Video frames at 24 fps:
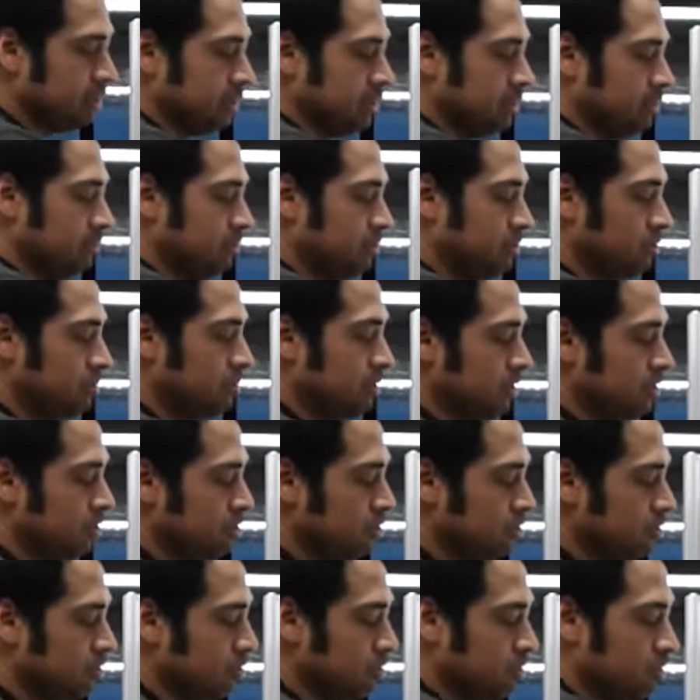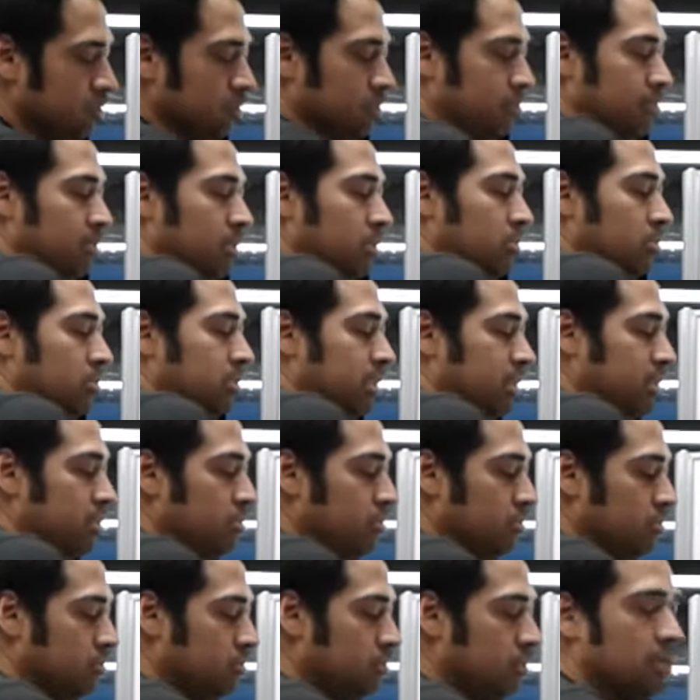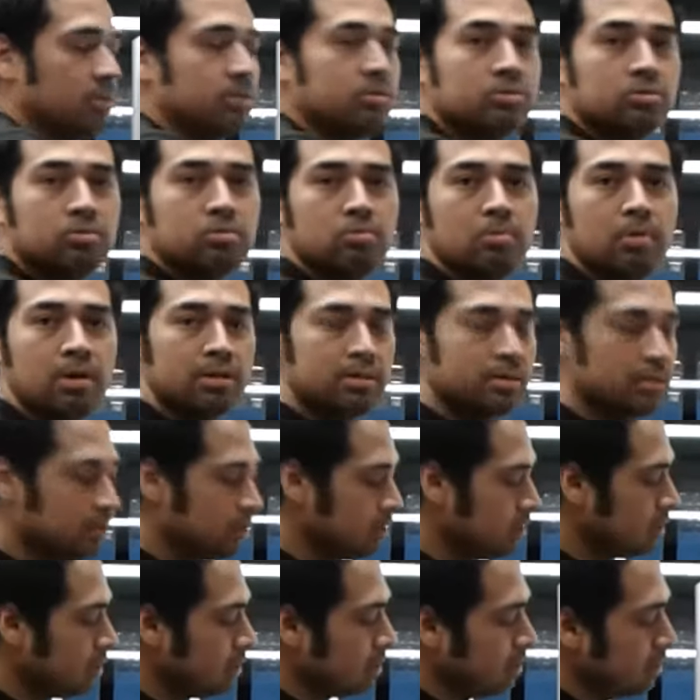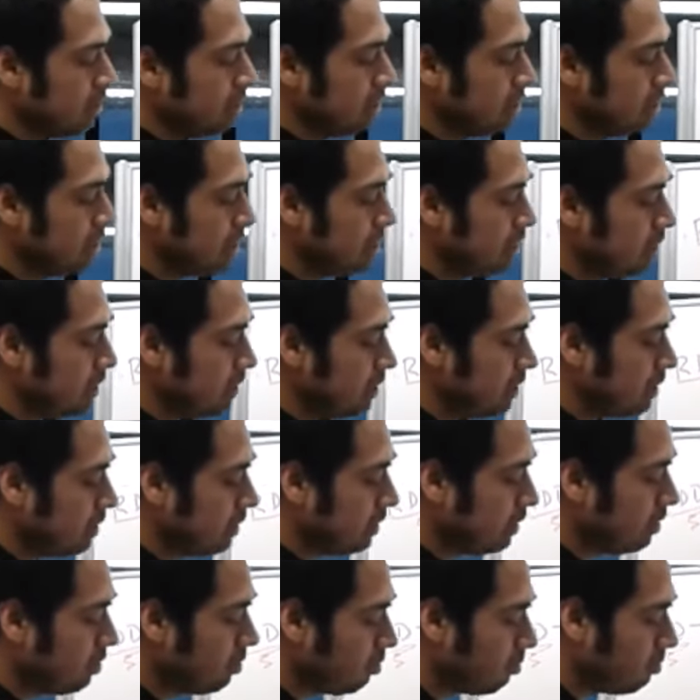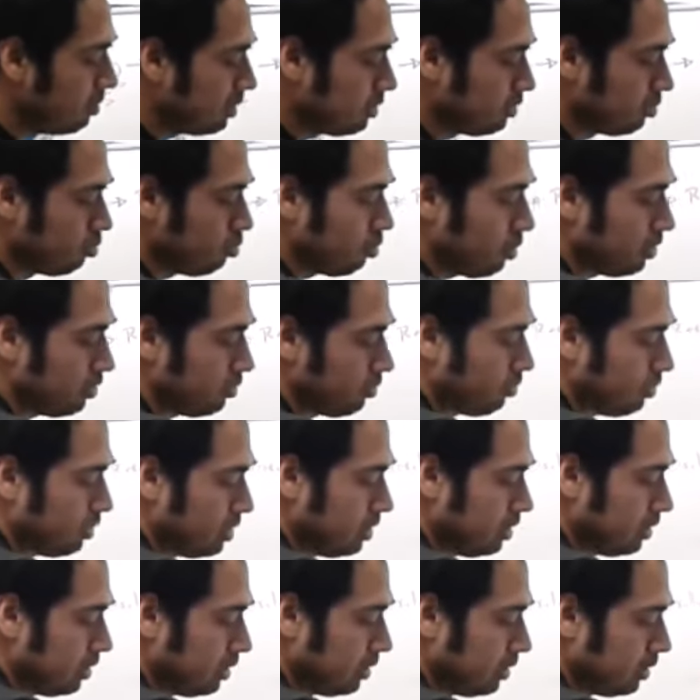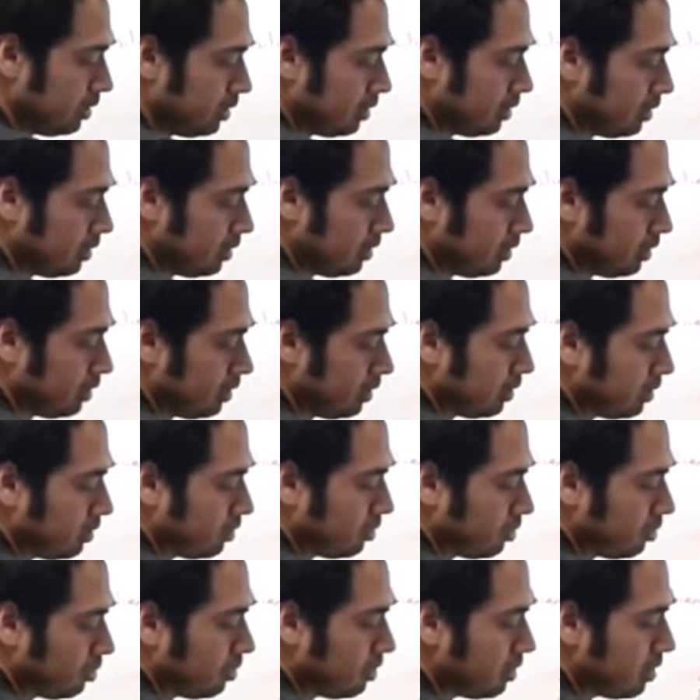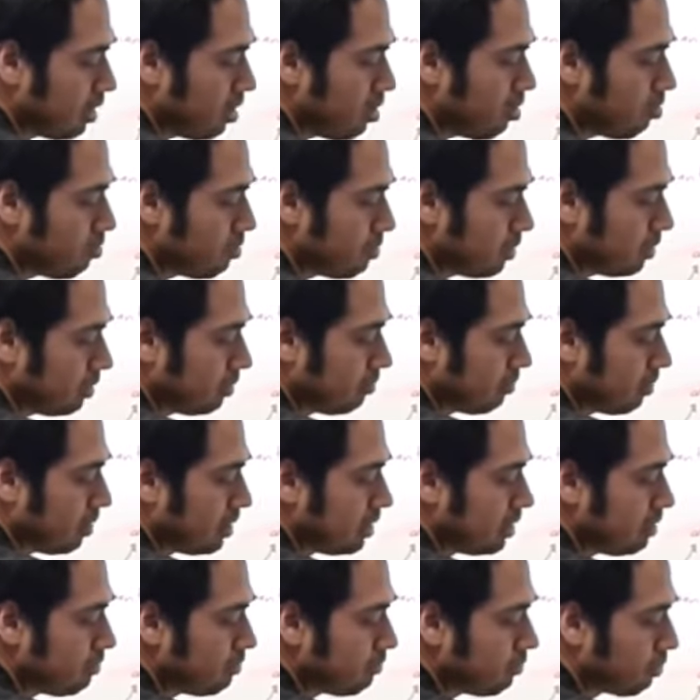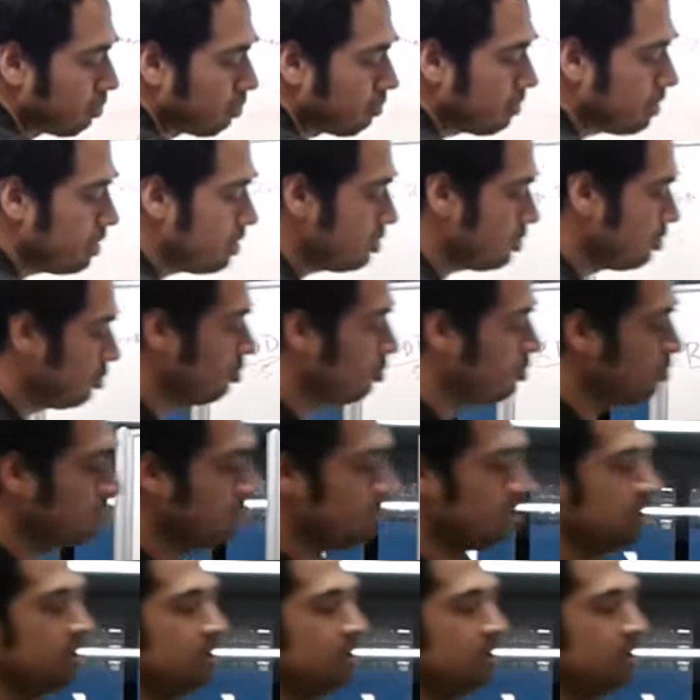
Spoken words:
this information just because I just want the numbers 2 and 3. So now my information